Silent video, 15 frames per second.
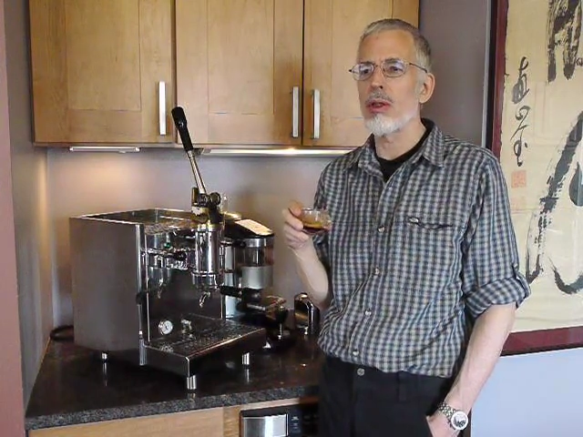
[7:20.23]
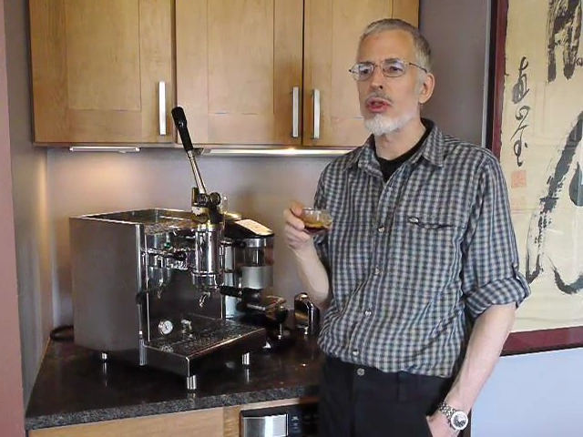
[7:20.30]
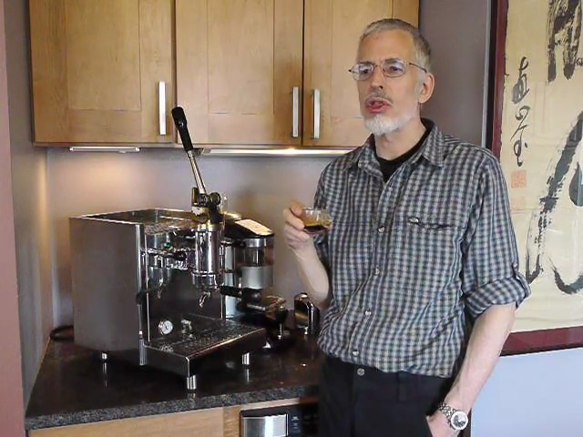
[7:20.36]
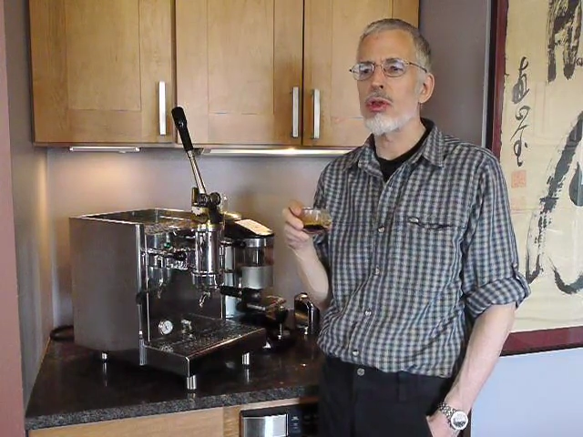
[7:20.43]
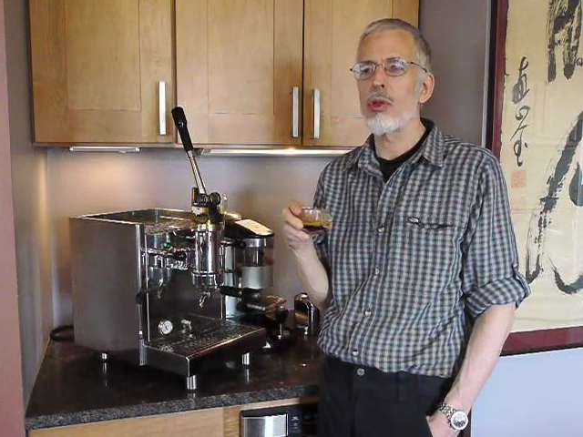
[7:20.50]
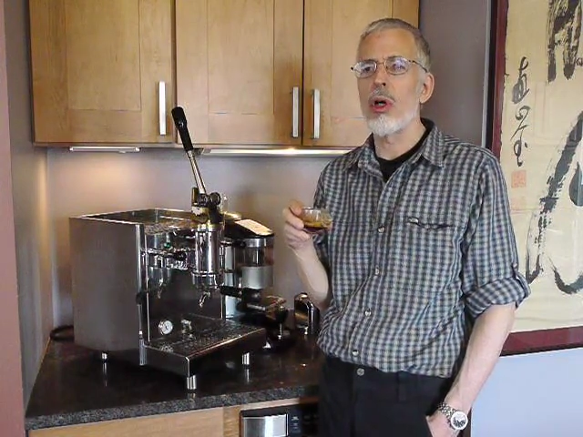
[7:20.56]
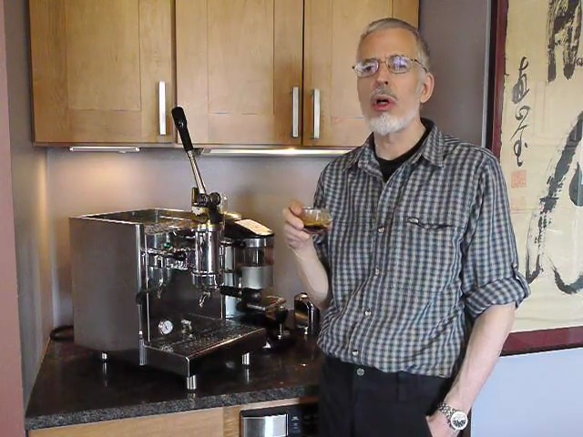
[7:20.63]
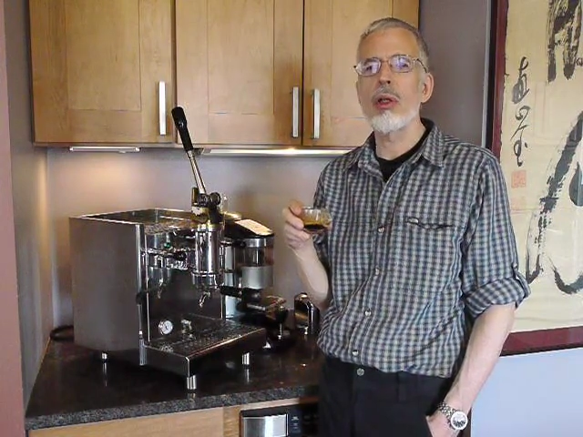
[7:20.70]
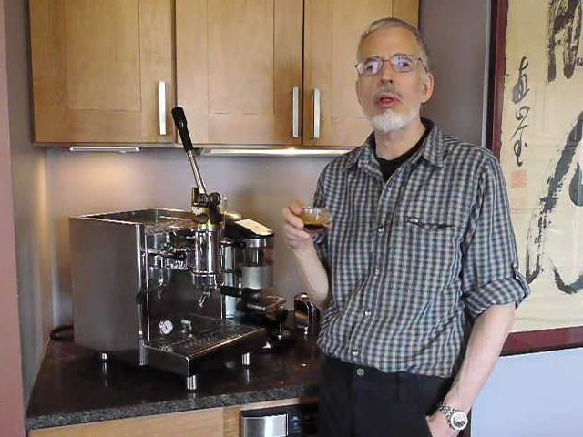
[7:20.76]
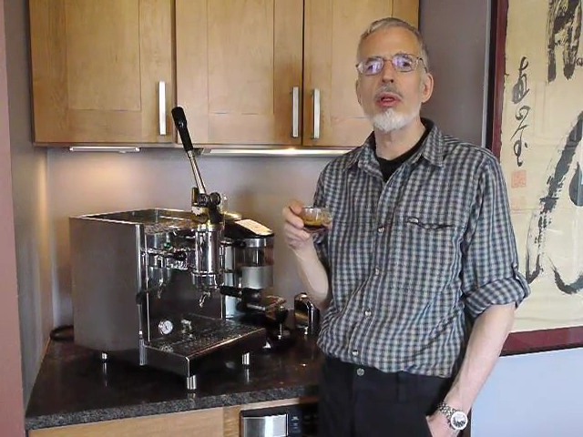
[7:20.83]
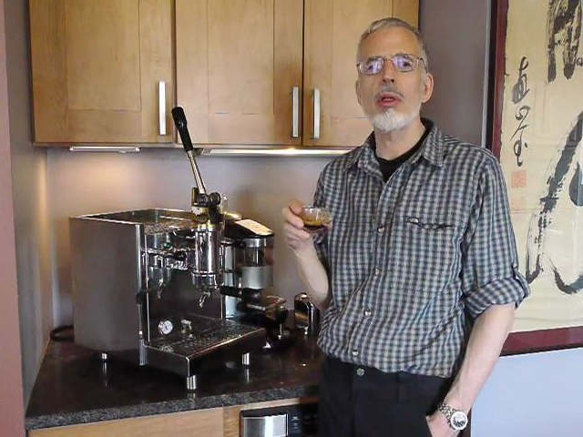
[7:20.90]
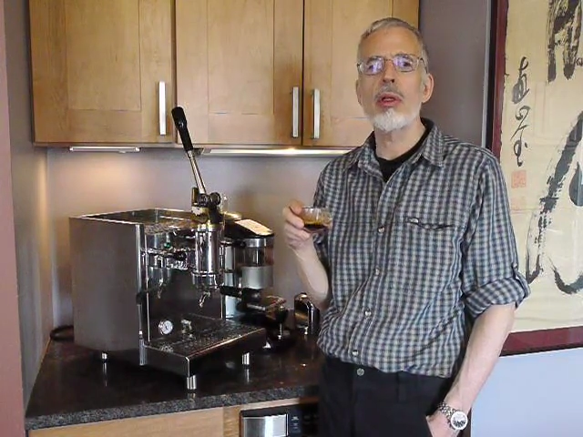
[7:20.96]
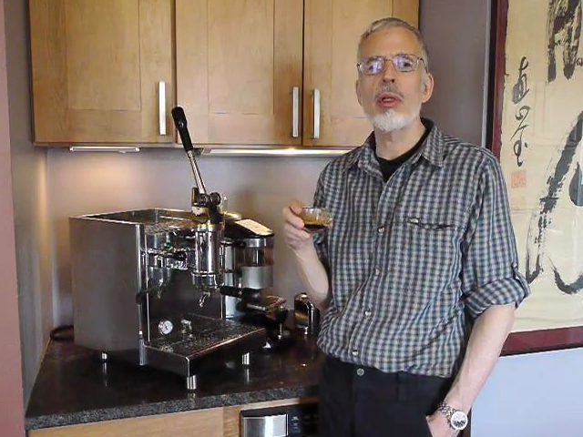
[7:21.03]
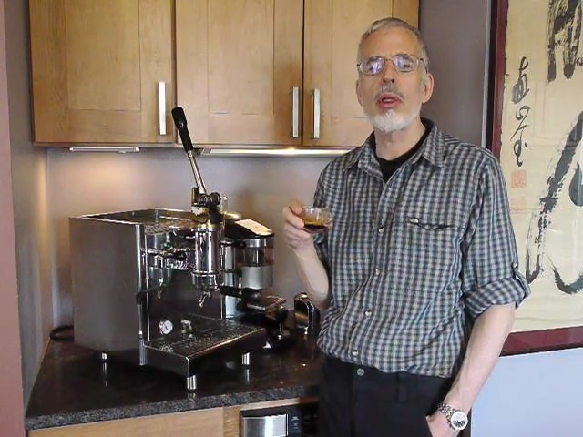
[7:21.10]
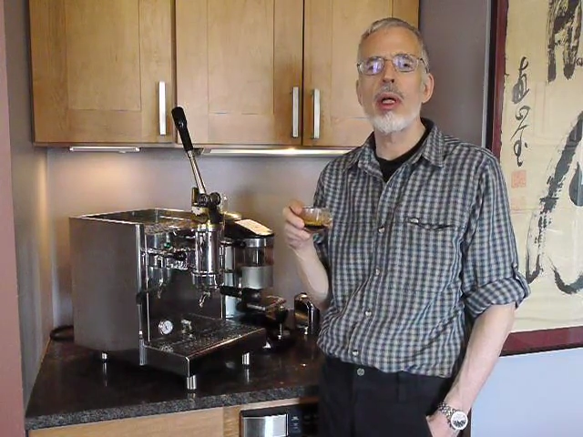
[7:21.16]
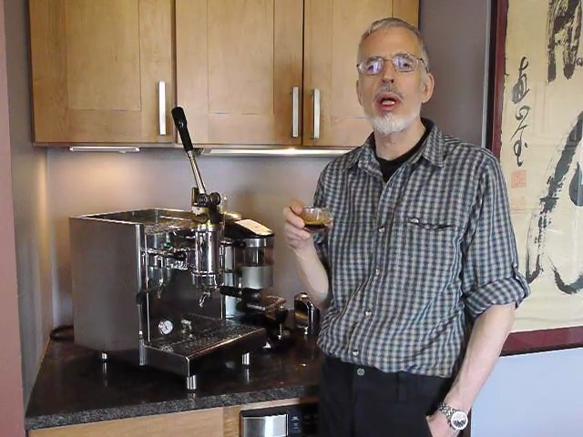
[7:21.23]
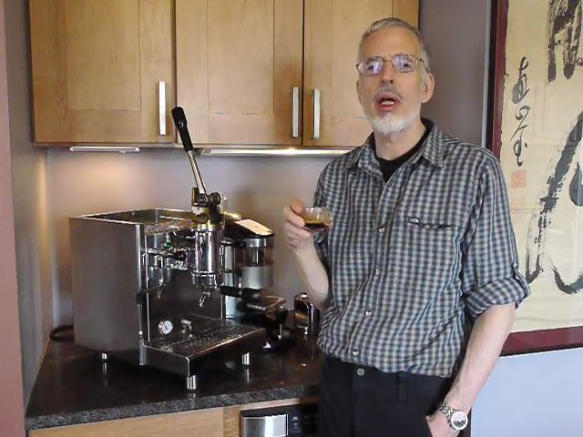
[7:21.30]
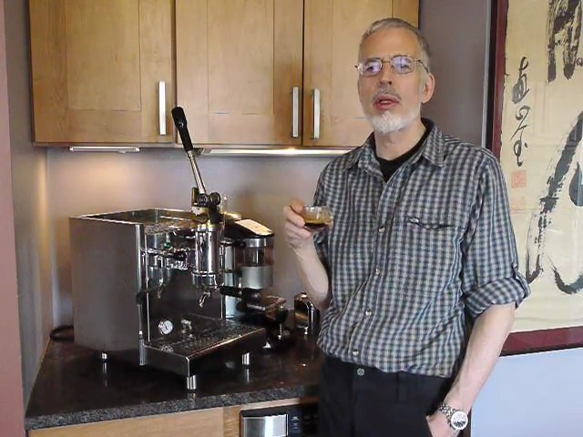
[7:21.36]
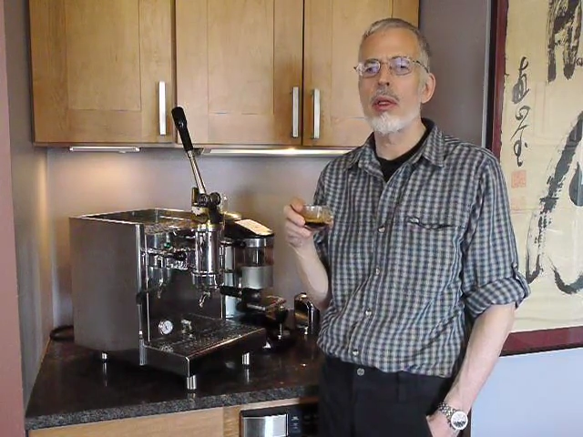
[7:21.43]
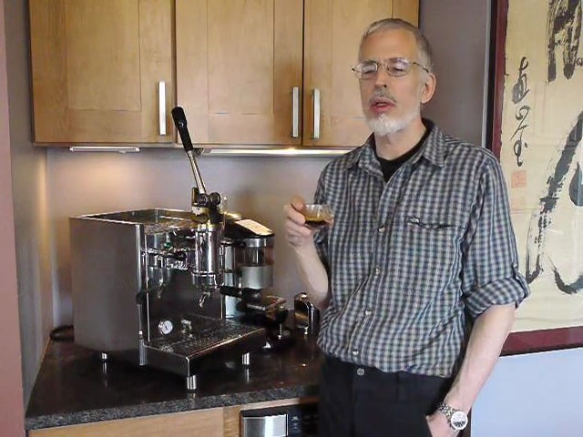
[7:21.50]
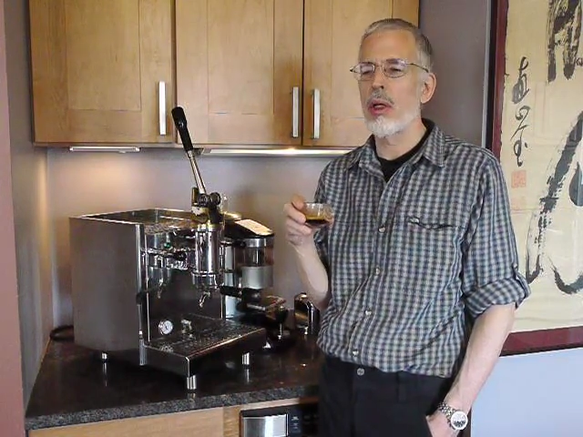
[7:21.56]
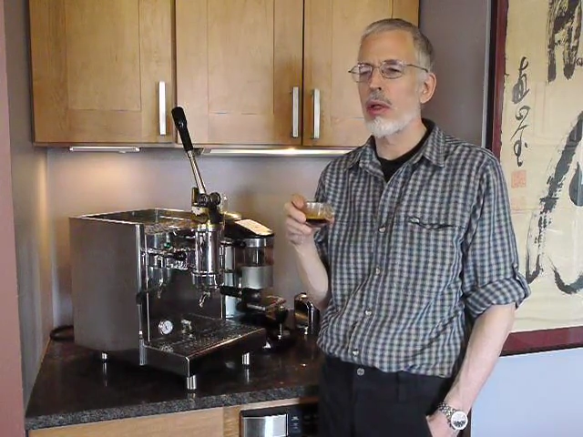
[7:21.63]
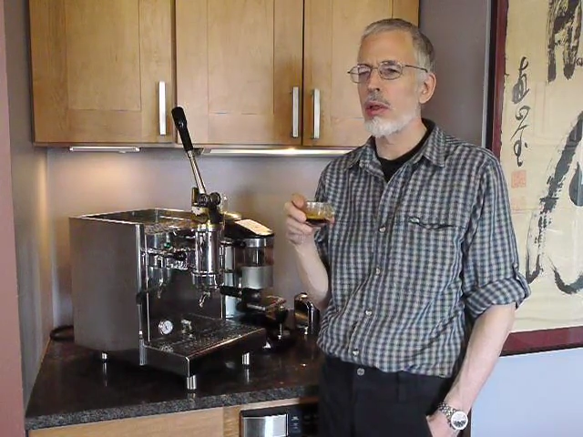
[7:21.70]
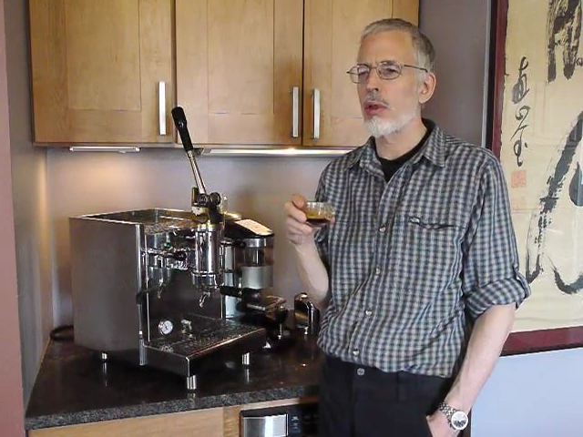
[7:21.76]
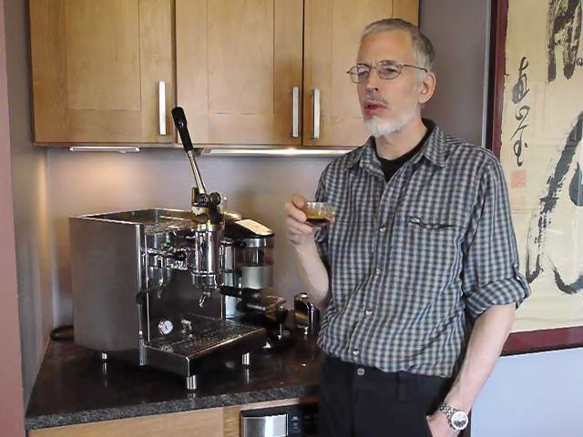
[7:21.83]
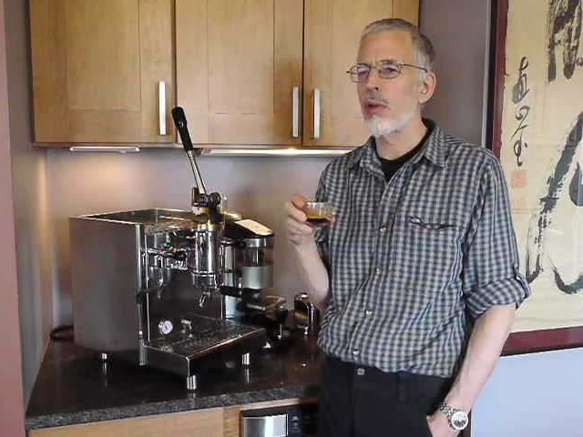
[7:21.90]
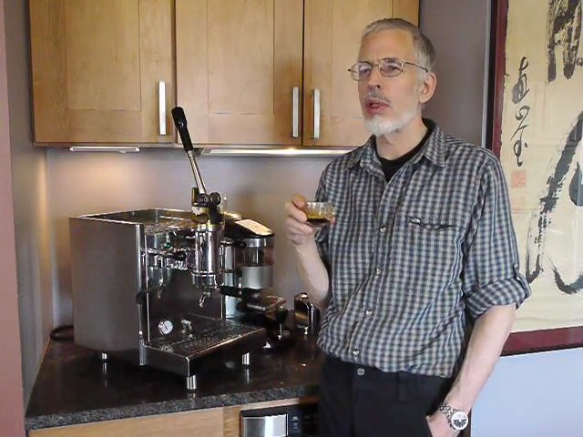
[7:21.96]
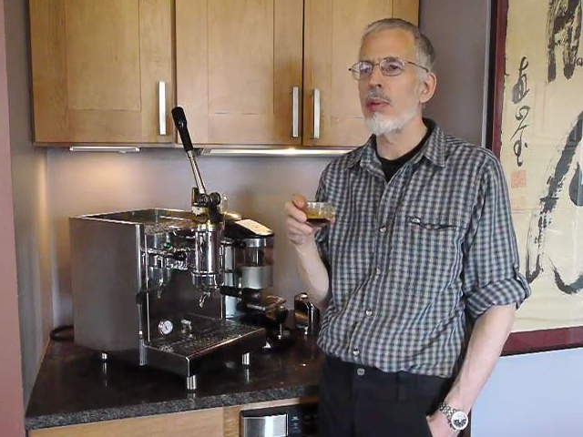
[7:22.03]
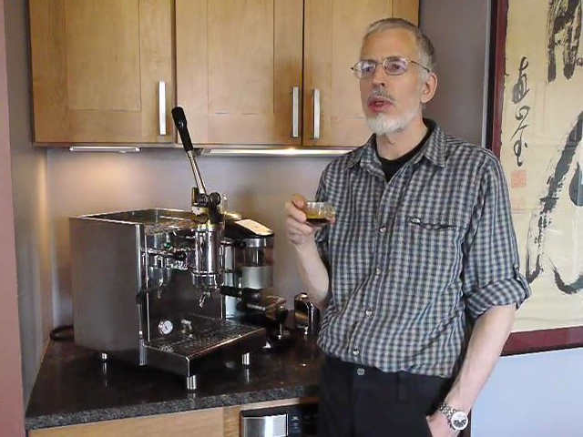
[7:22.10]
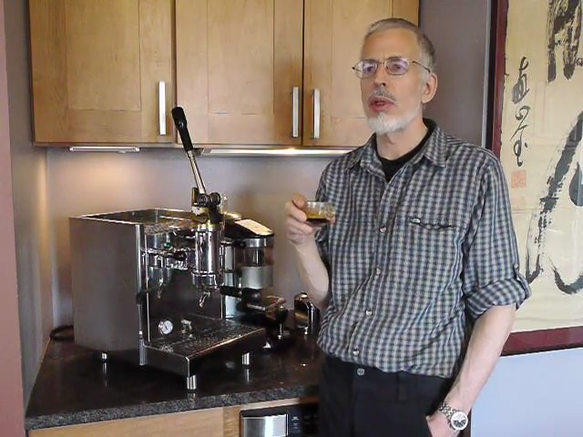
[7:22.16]
stronger and a lot
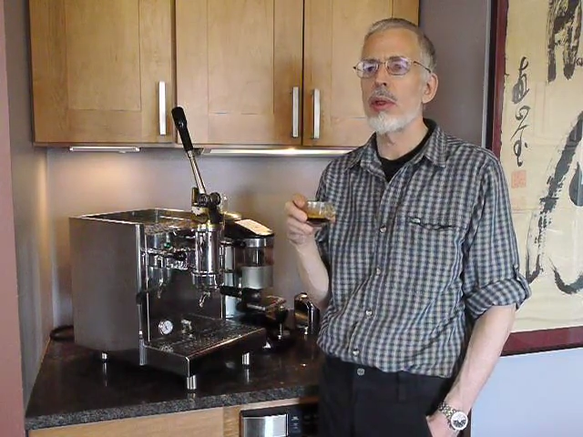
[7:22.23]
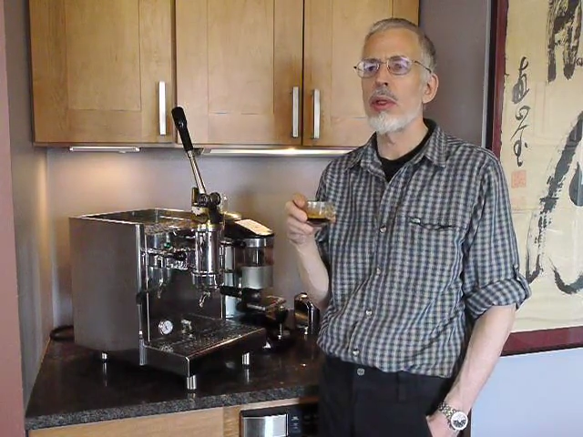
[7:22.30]
creamier.